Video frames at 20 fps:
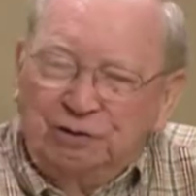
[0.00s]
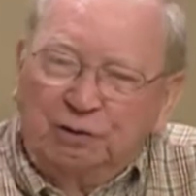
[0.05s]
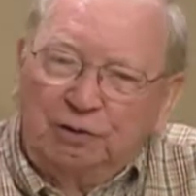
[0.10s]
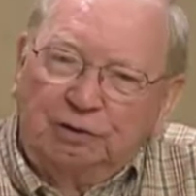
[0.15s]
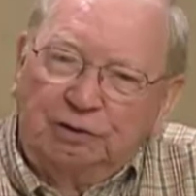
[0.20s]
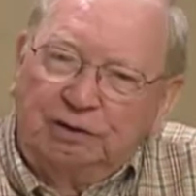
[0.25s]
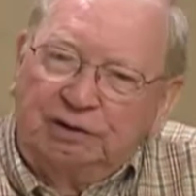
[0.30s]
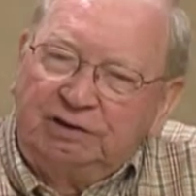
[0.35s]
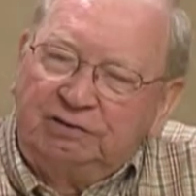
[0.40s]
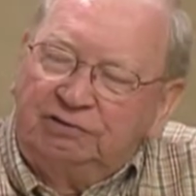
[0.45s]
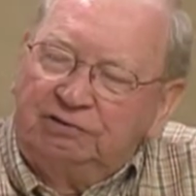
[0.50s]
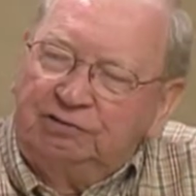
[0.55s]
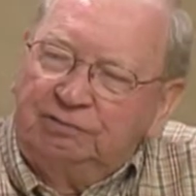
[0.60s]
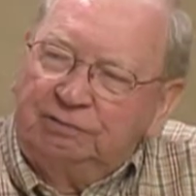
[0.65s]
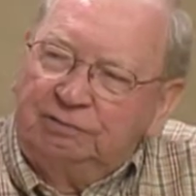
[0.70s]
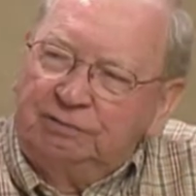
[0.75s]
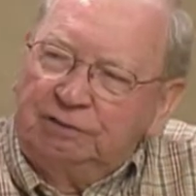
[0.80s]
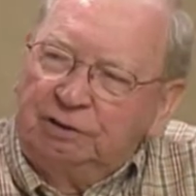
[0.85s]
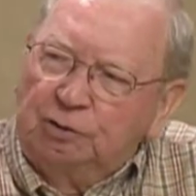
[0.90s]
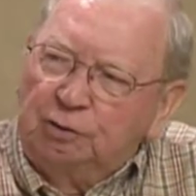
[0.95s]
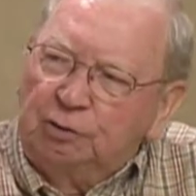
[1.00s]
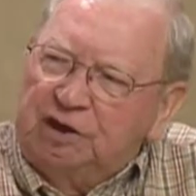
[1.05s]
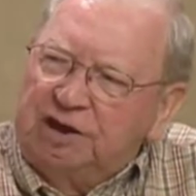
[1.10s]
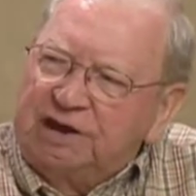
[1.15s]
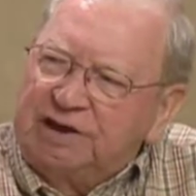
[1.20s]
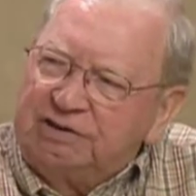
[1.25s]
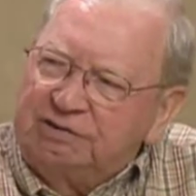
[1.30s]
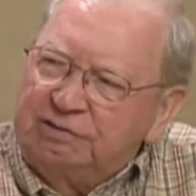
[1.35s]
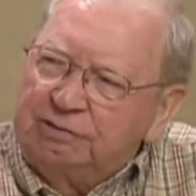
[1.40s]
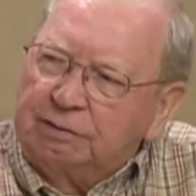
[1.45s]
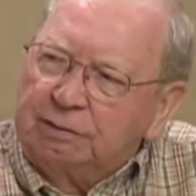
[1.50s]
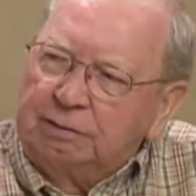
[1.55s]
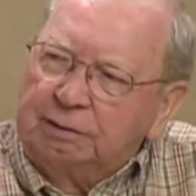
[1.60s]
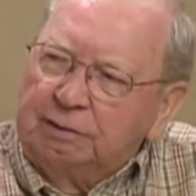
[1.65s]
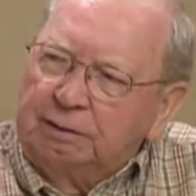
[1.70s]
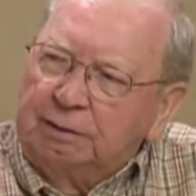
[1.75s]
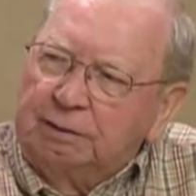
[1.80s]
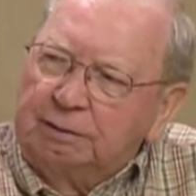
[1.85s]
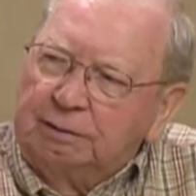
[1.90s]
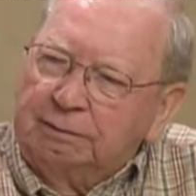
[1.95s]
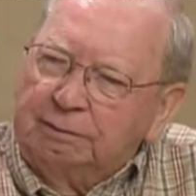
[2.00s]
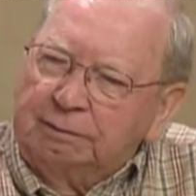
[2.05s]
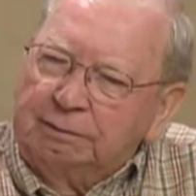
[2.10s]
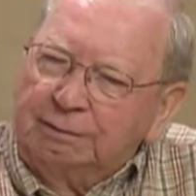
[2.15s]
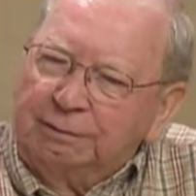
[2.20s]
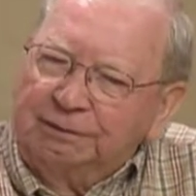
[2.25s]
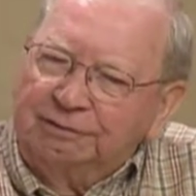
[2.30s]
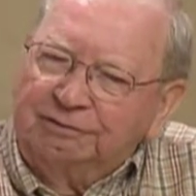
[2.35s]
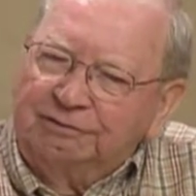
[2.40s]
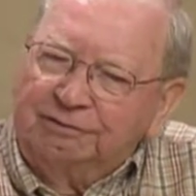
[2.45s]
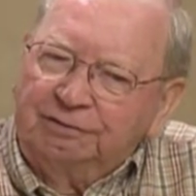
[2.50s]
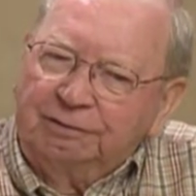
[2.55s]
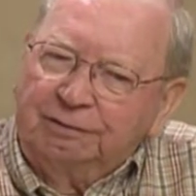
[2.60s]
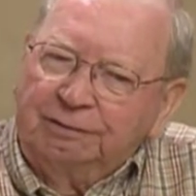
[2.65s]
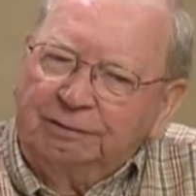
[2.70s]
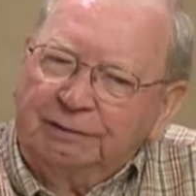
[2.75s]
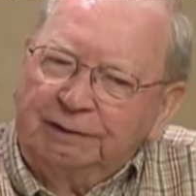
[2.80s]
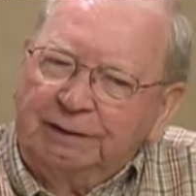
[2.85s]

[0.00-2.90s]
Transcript: so each location is, is uh,